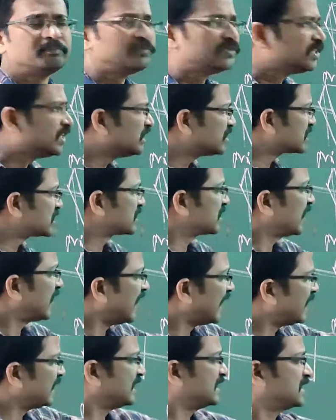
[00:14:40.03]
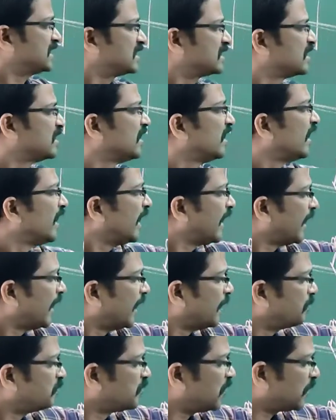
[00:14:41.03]
These lines,
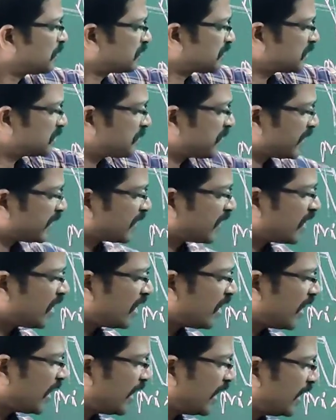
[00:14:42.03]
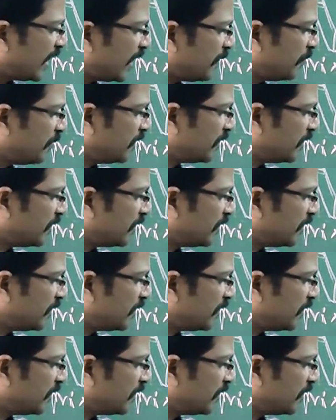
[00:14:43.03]
absorption spectra and